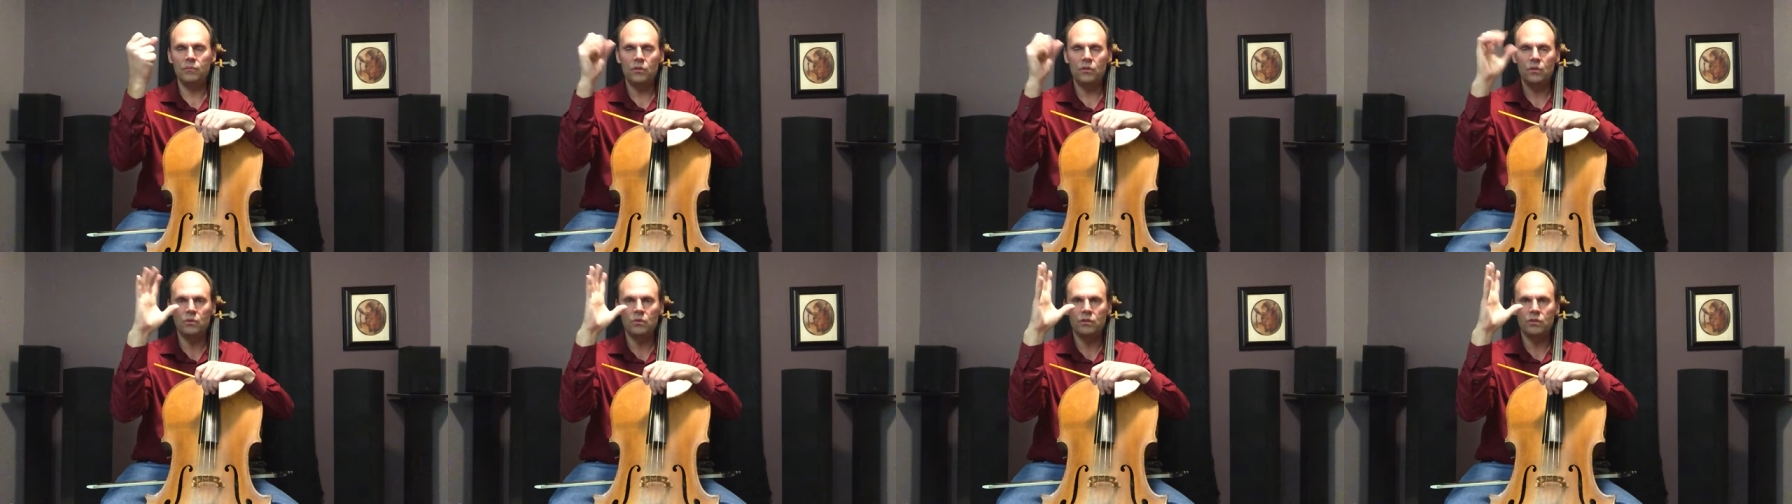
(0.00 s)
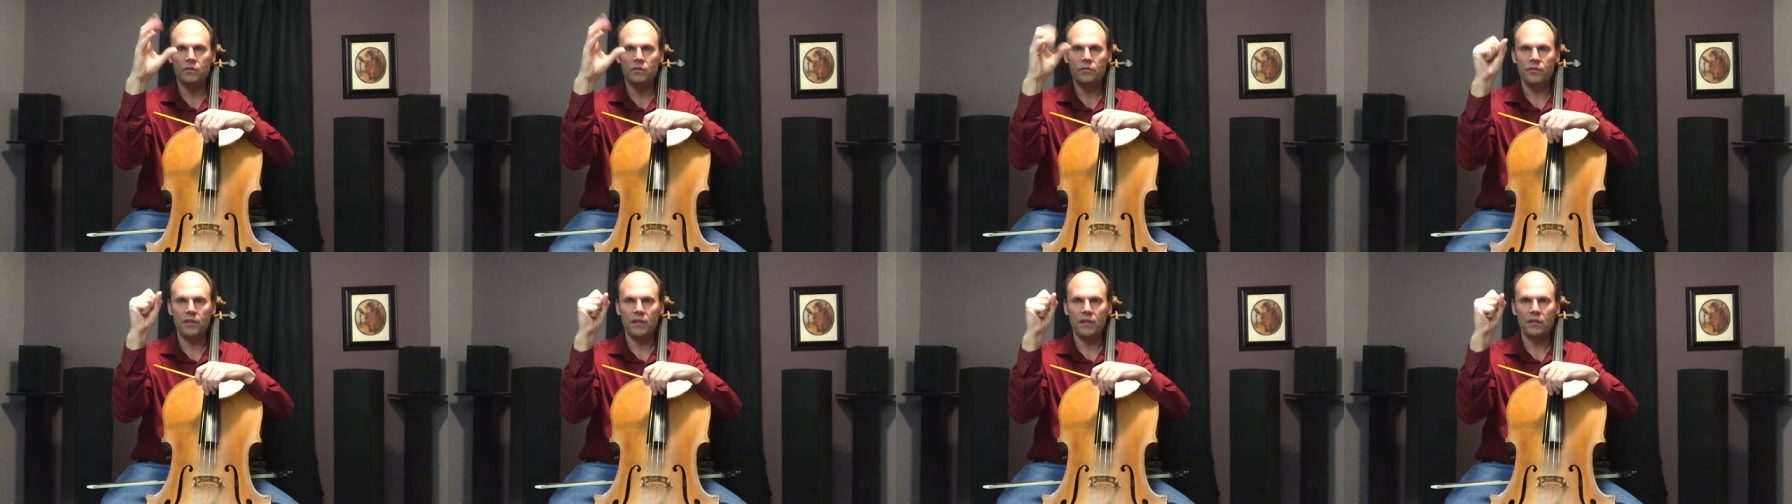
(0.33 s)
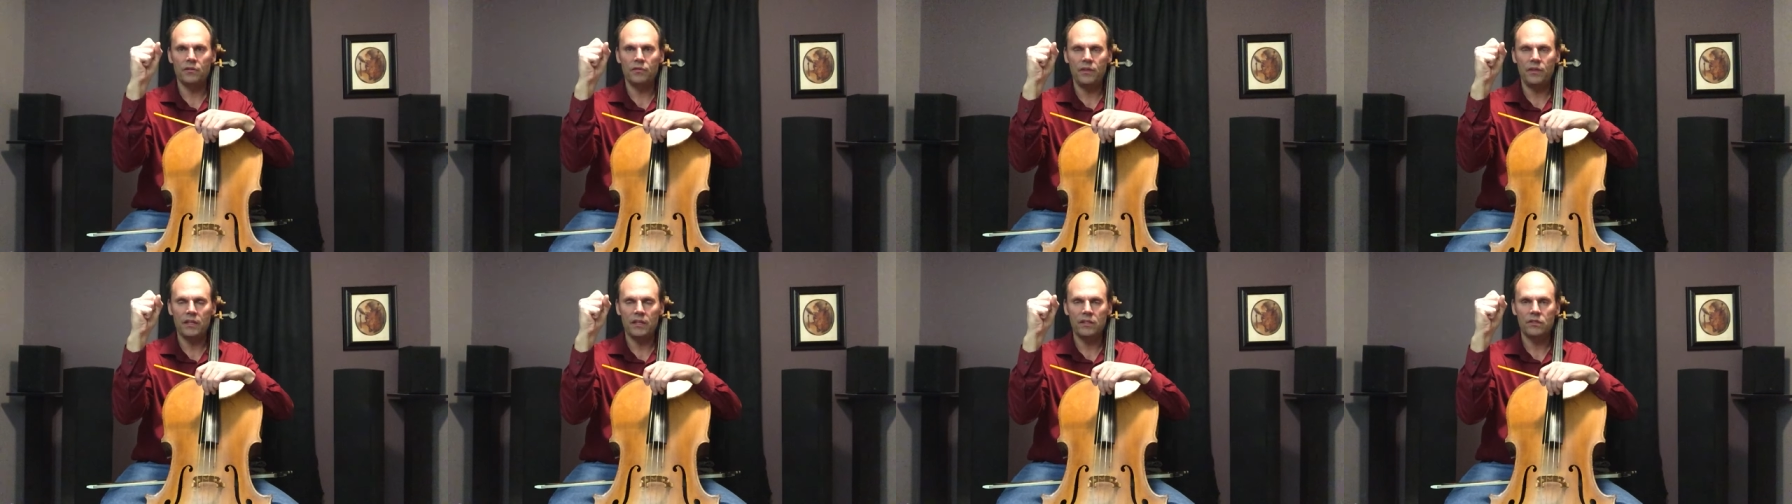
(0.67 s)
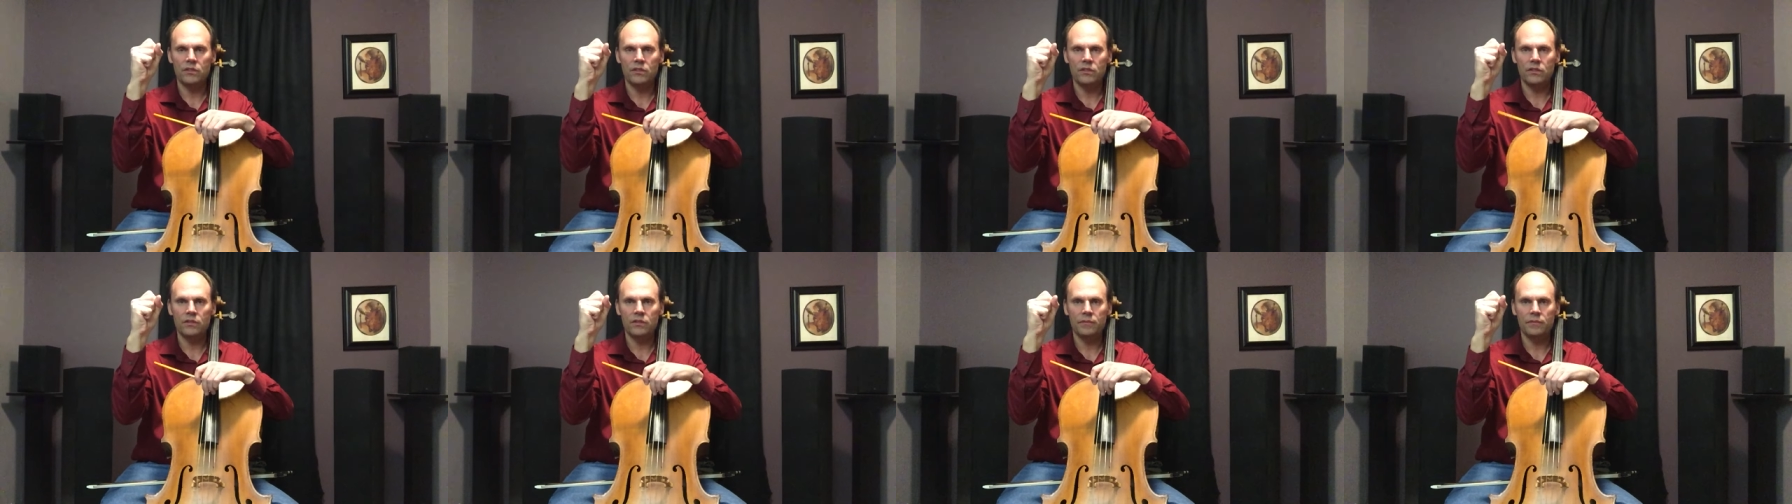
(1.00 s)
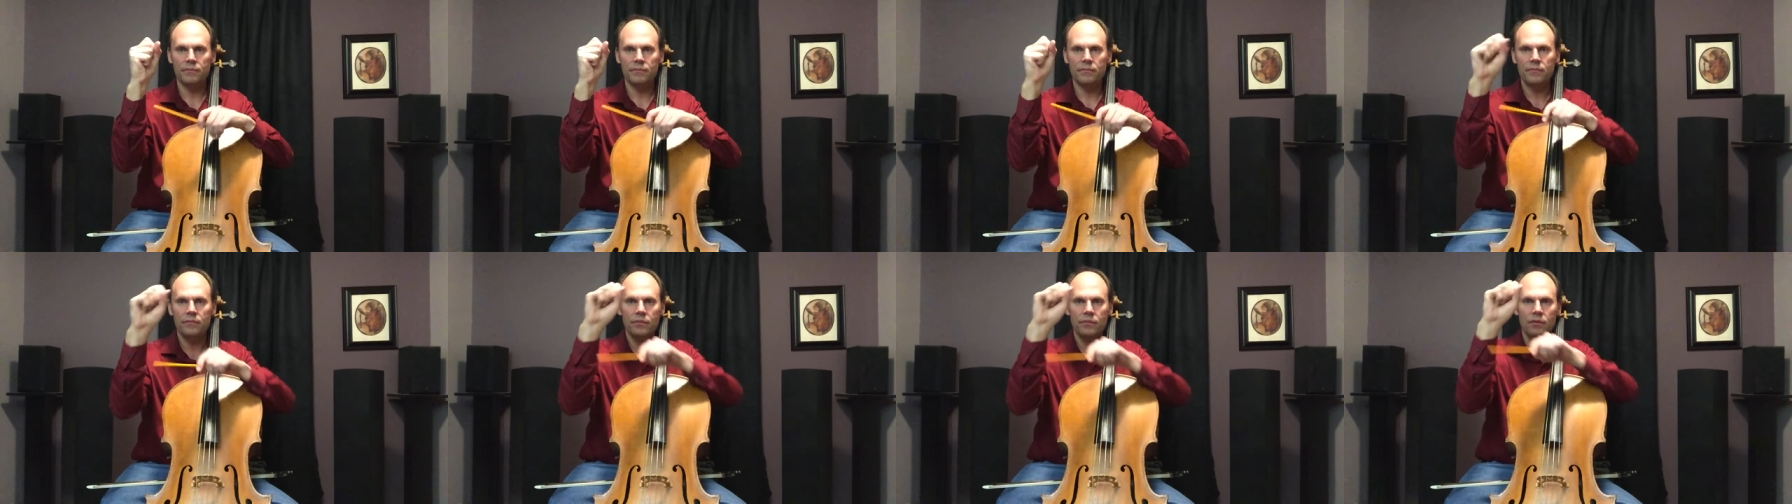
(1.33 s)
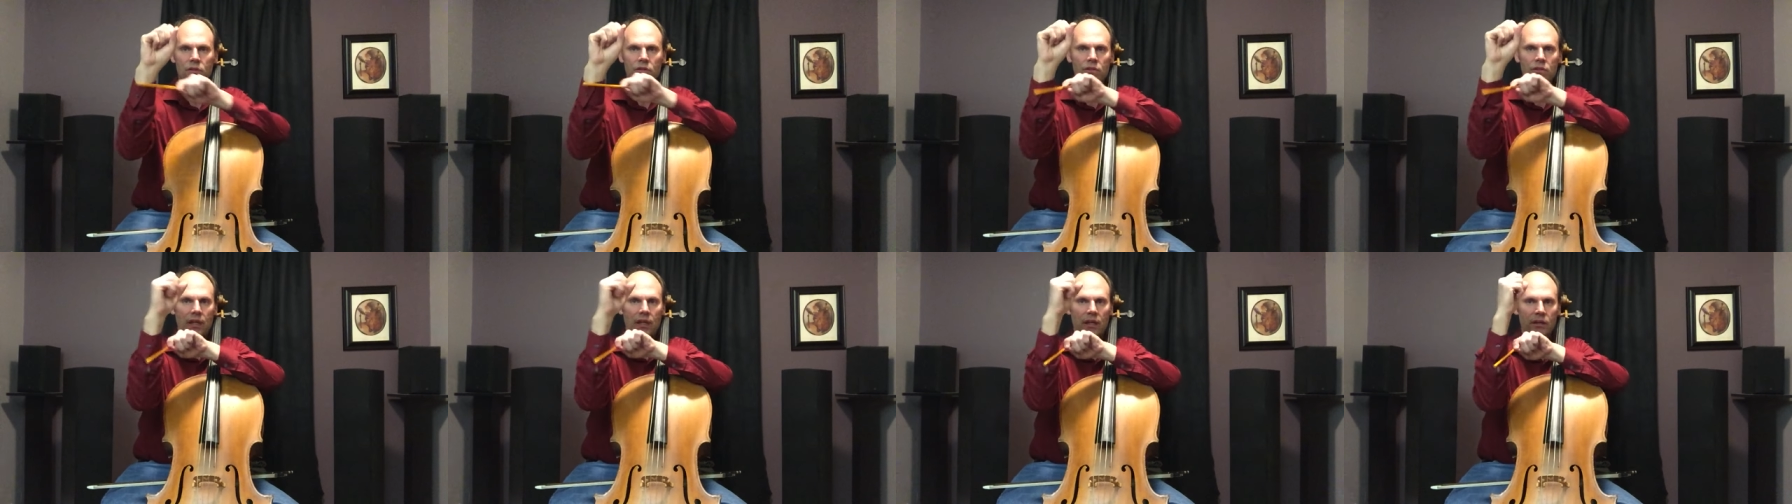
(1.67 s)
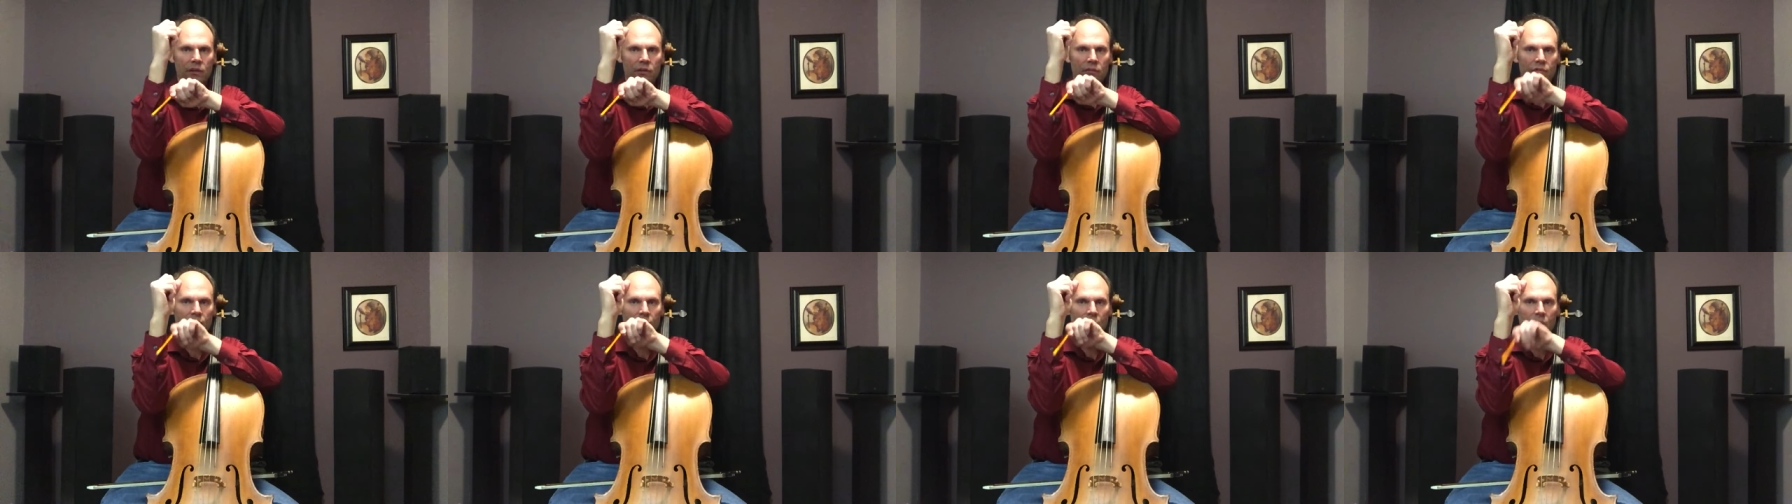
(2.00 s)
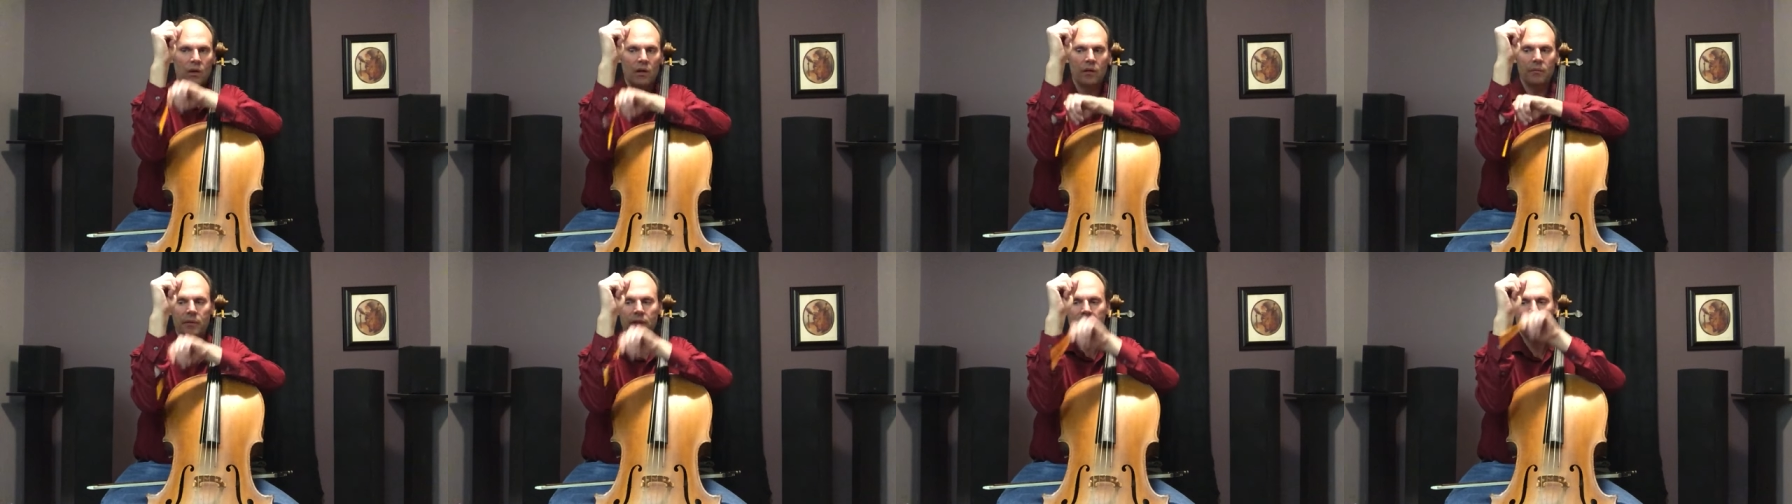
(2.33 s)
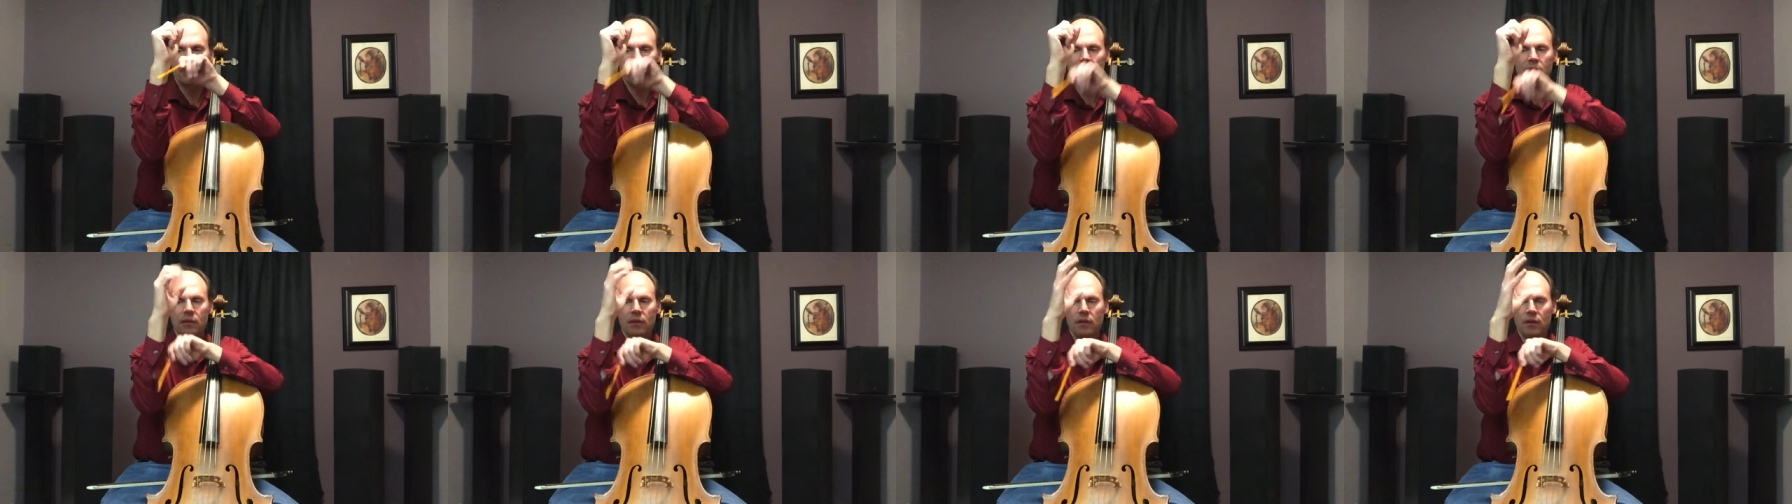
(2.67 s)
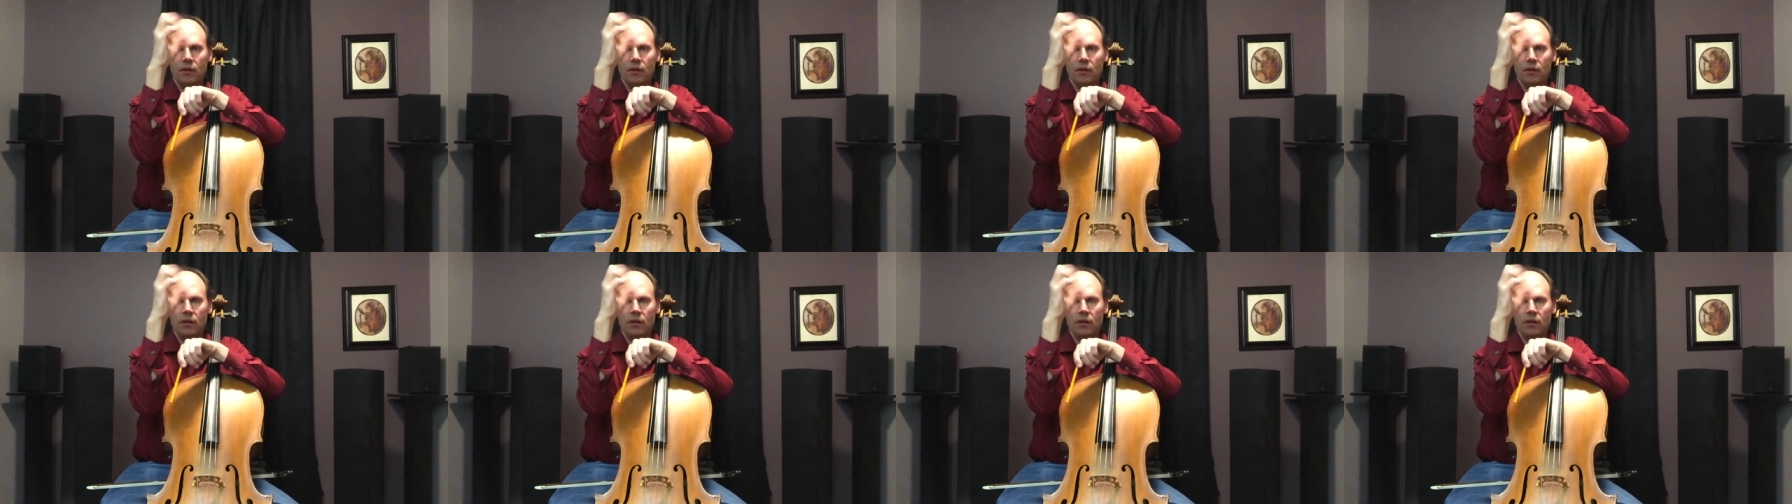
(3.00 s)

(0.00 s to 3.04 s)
use your finger flexors, this side of your forearm here,